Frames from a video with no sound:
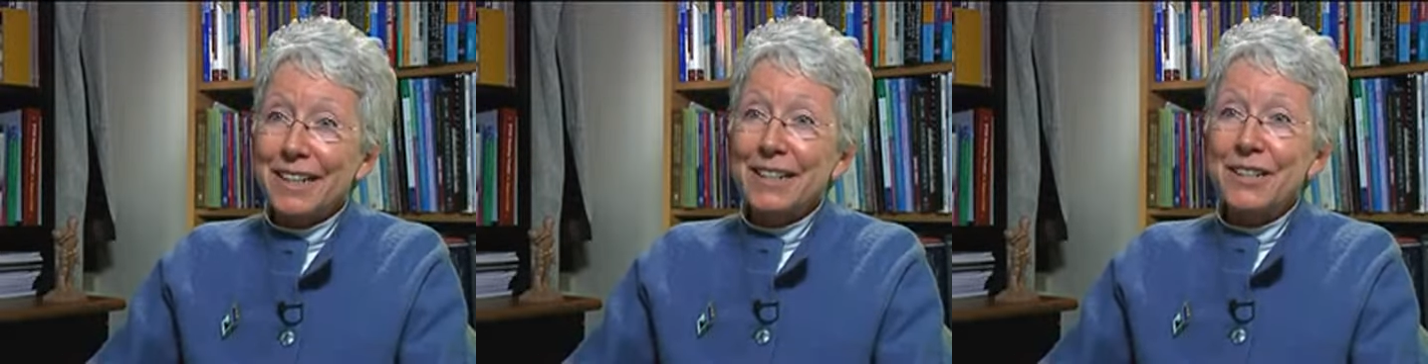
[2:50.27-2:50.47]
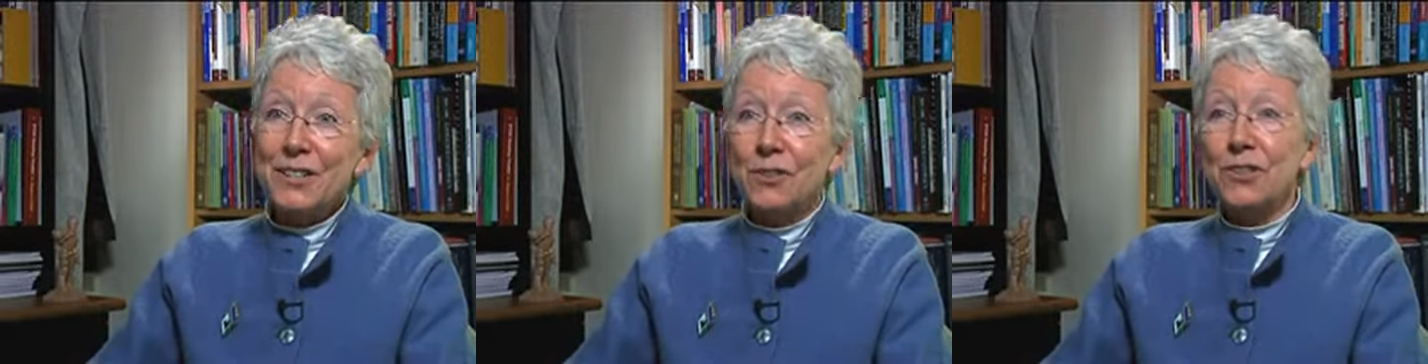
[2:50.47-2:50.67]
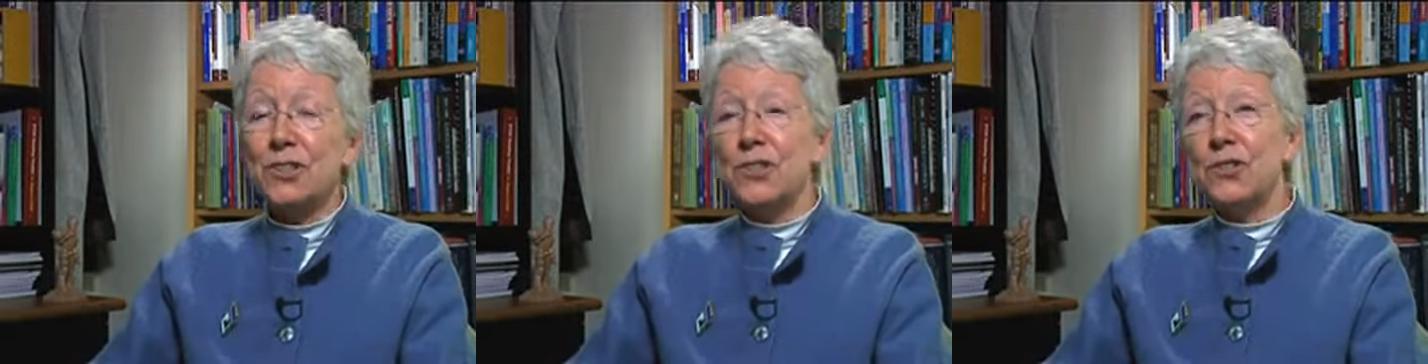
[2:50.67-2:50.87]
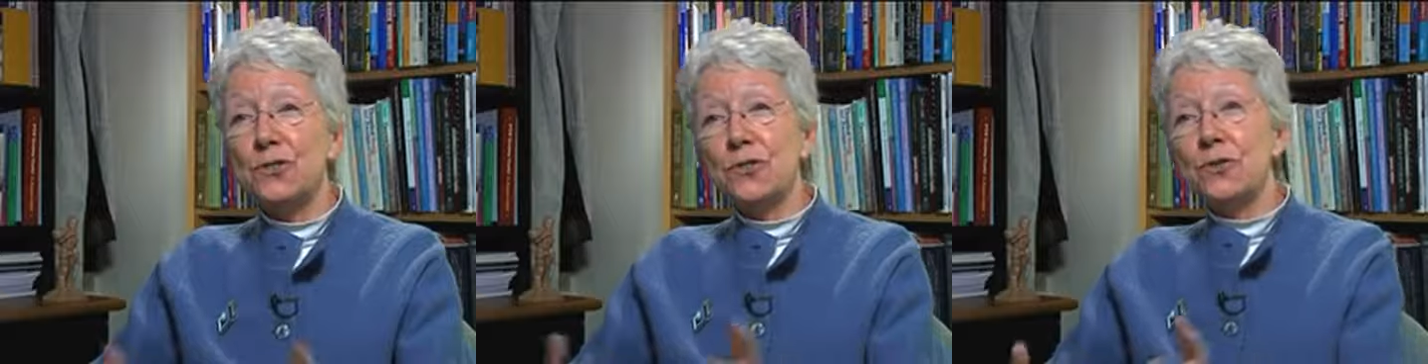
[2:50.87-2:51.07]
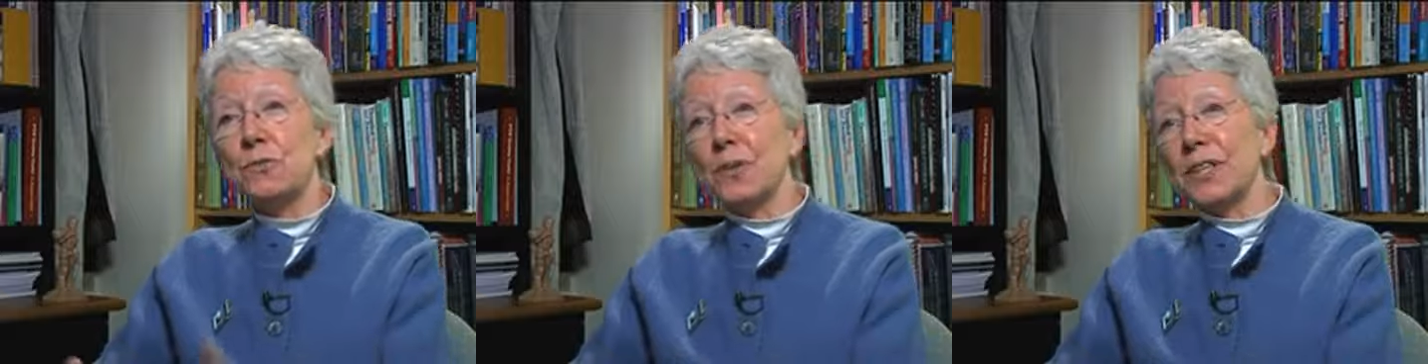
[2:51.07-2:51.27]
so that
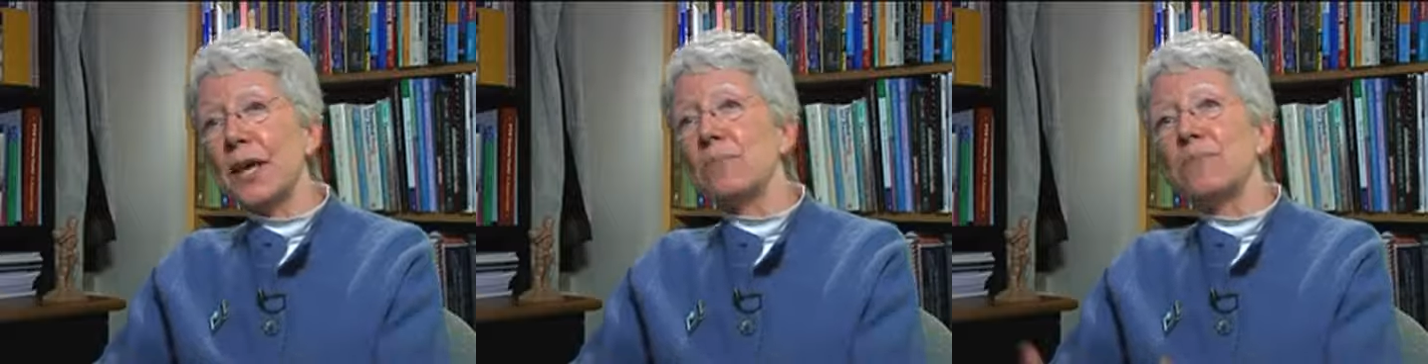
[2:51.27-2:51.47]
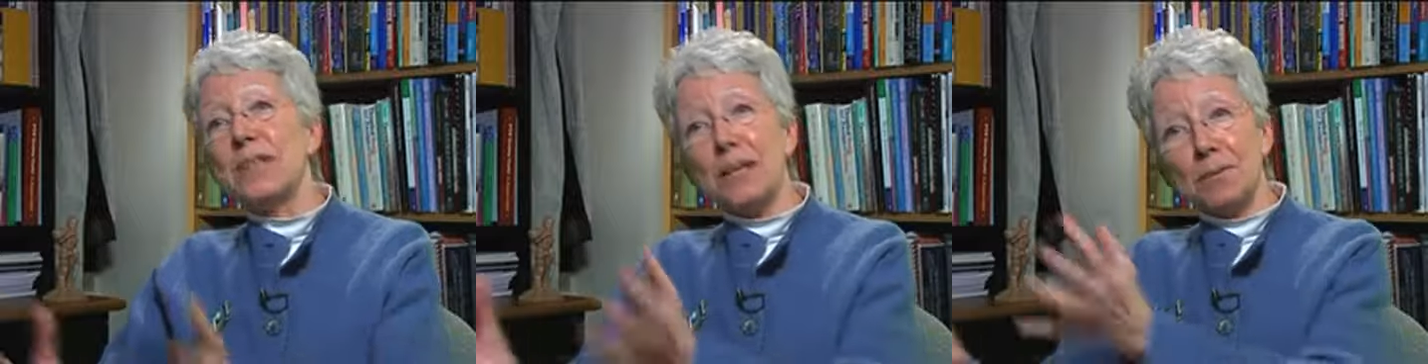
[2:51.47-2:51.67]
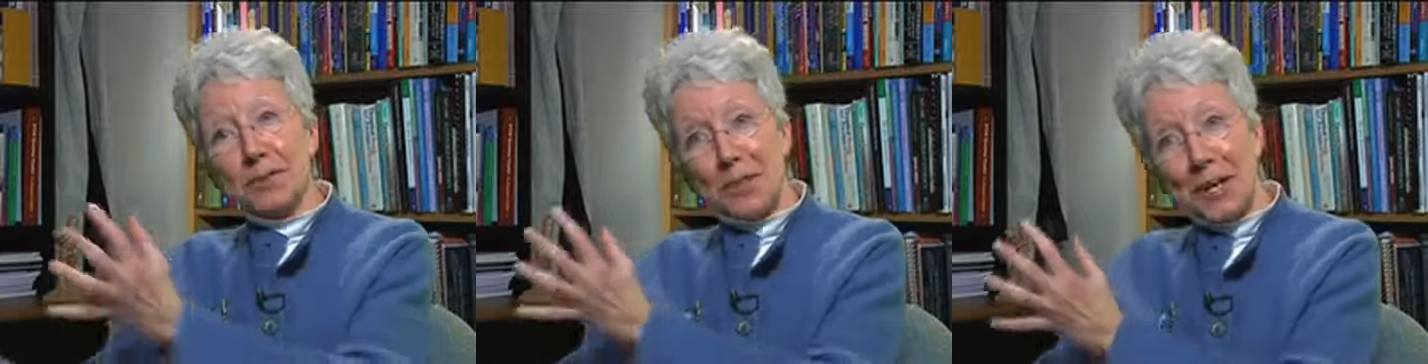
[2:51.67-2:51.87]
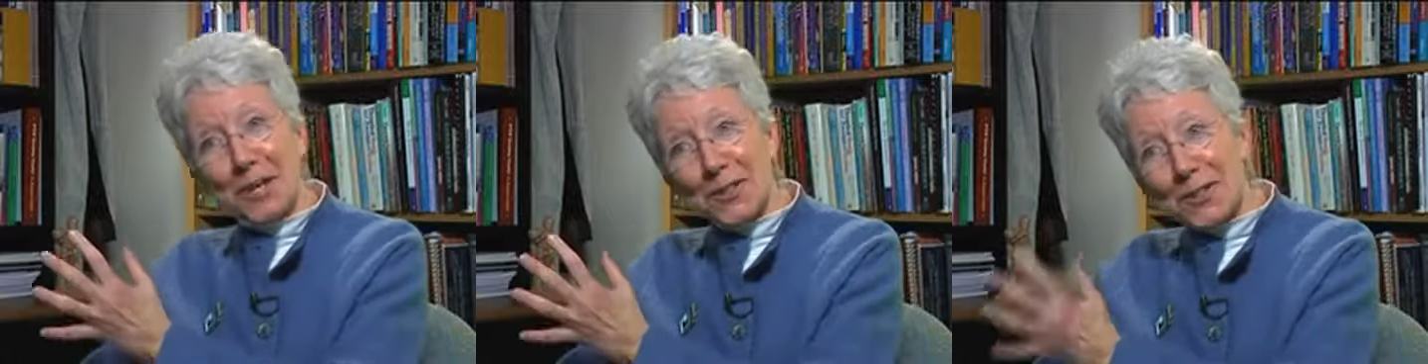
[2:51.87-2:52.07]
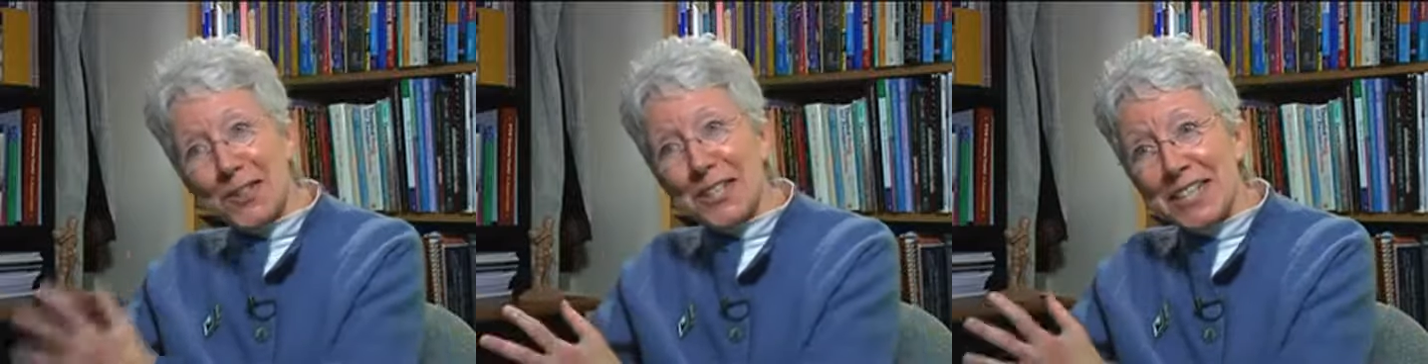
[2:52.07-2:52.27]
students will then be able to
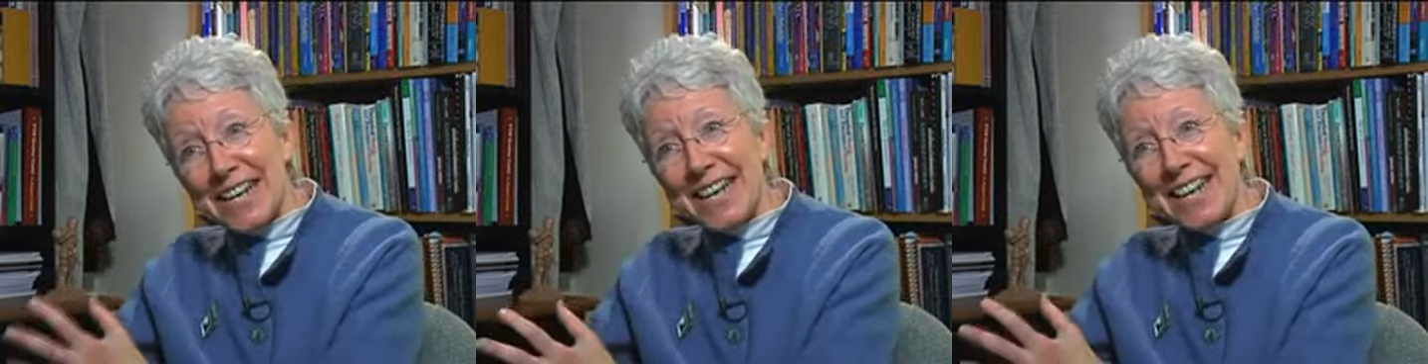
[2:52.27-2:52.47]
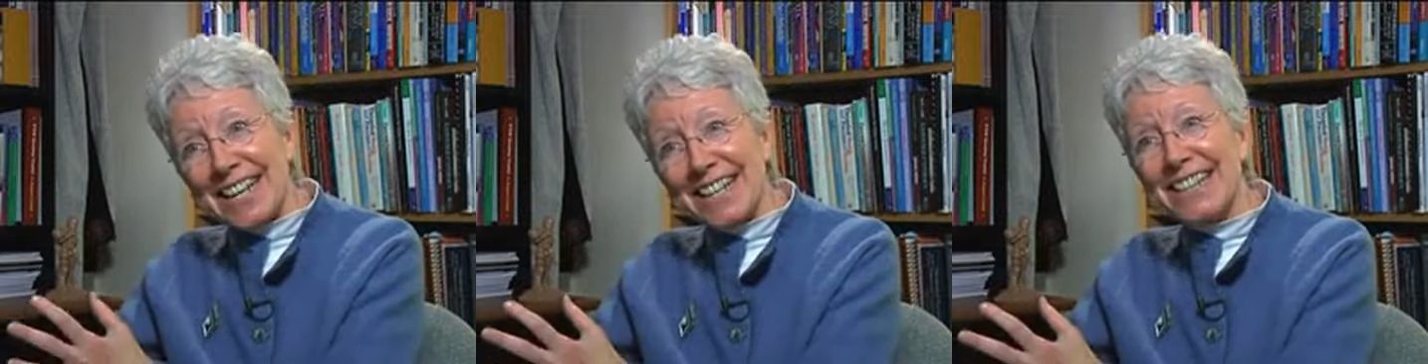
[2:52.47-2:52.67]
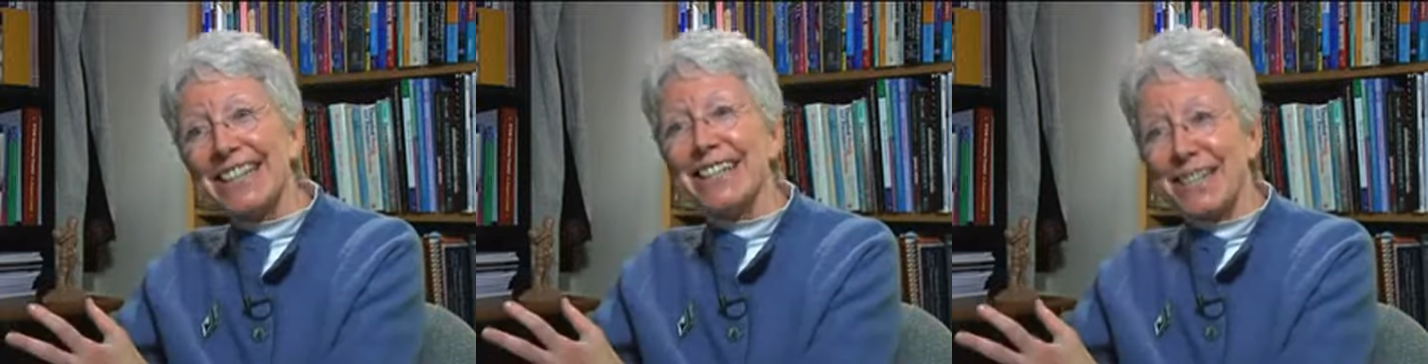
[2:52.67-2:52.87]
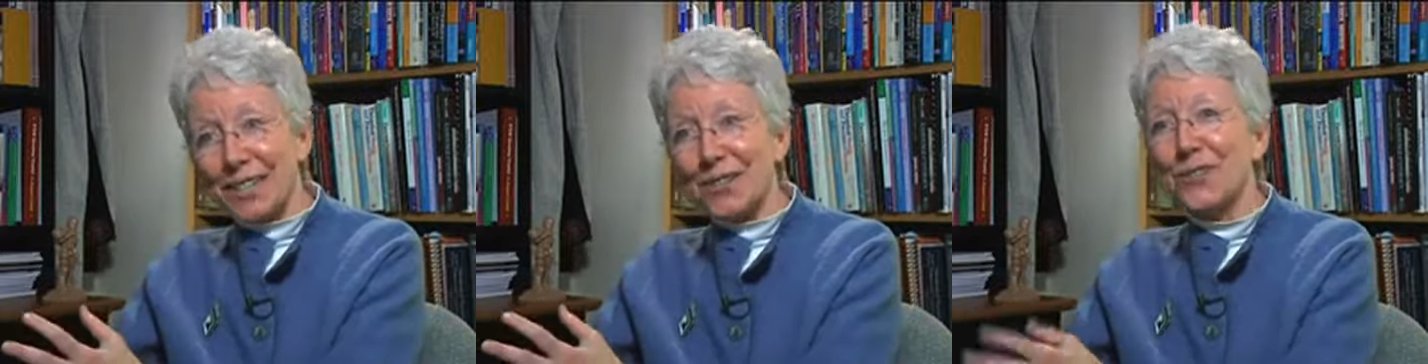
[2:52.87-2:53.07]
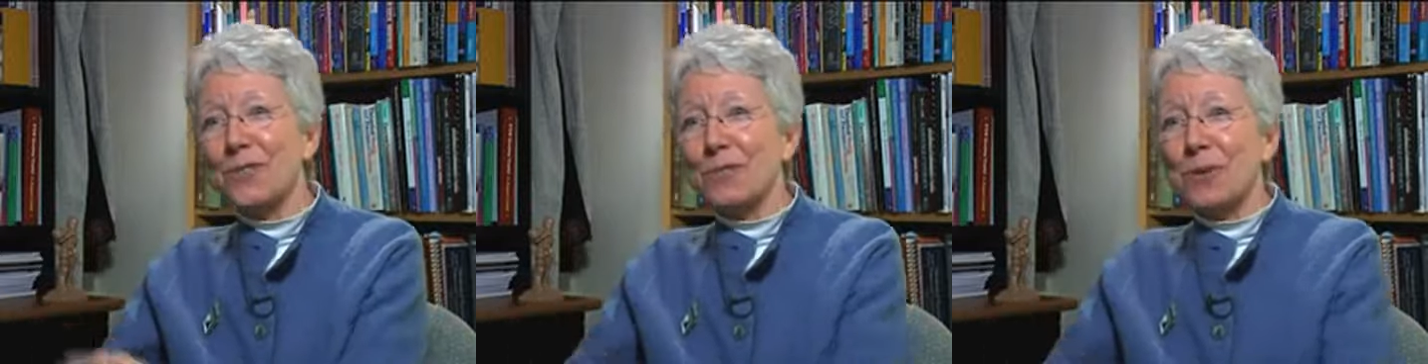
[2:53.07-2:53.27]
understand the
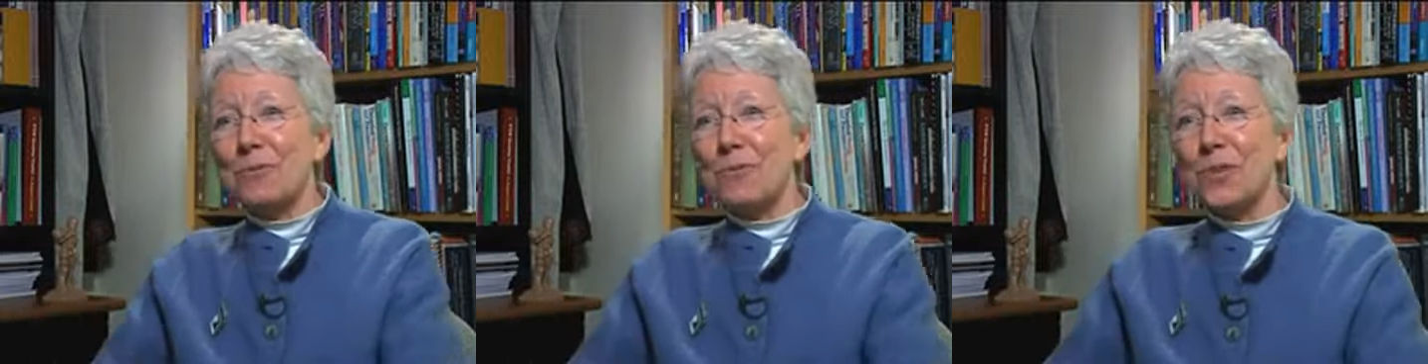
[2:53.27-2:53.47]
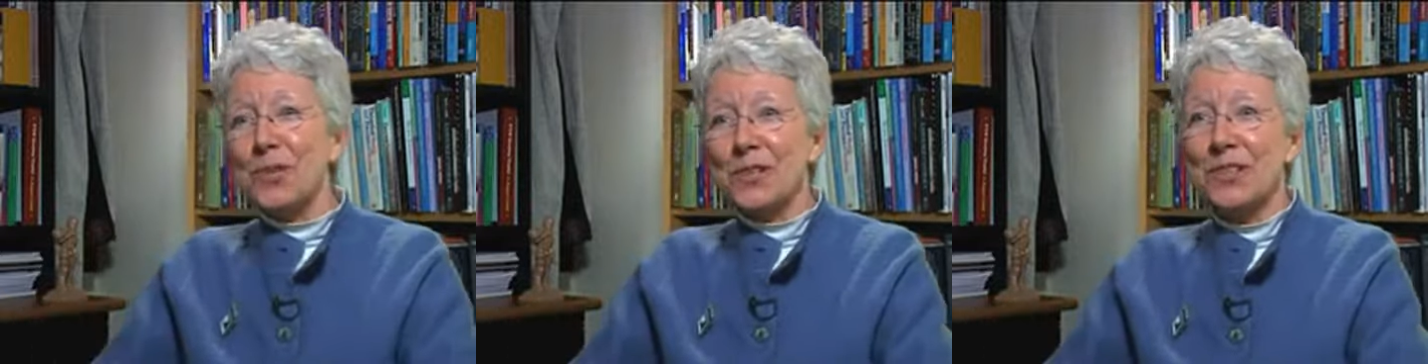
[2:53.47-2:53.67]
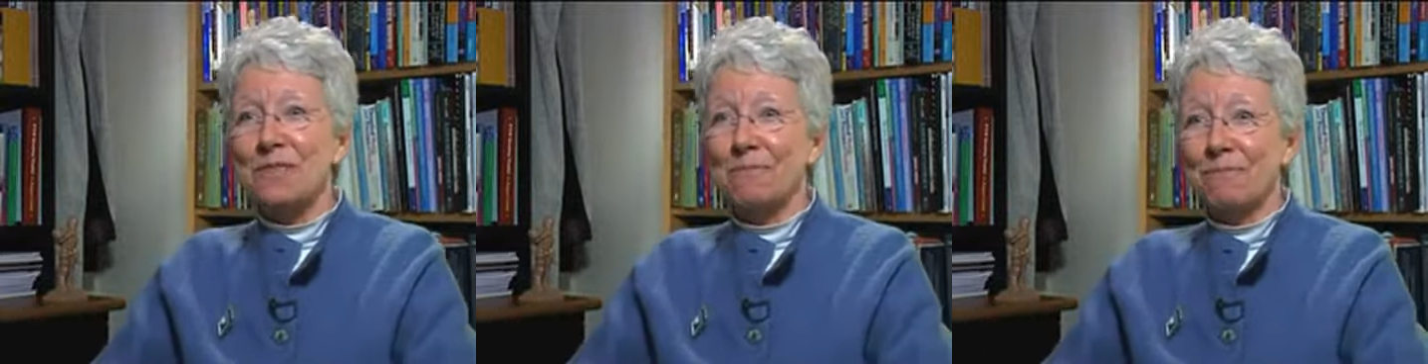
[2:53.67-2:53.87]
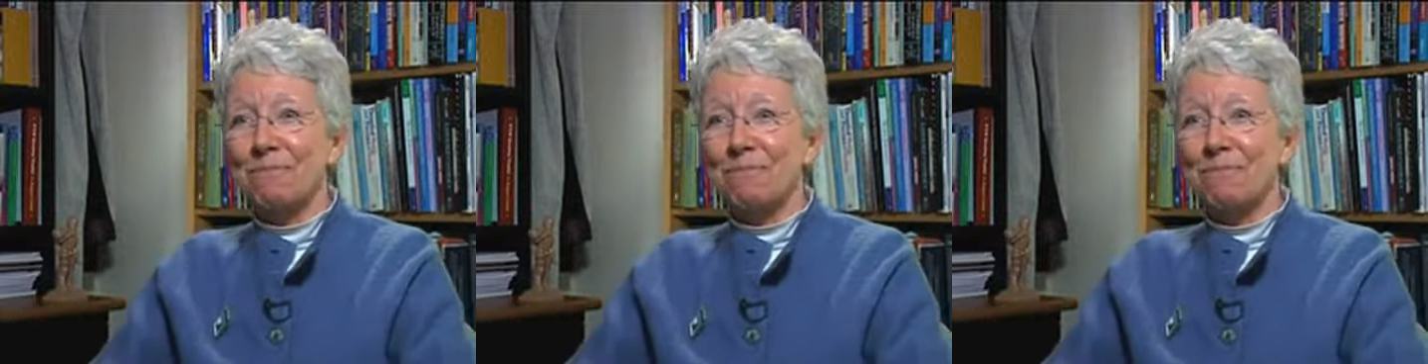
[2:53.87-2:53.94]
tier 3 words.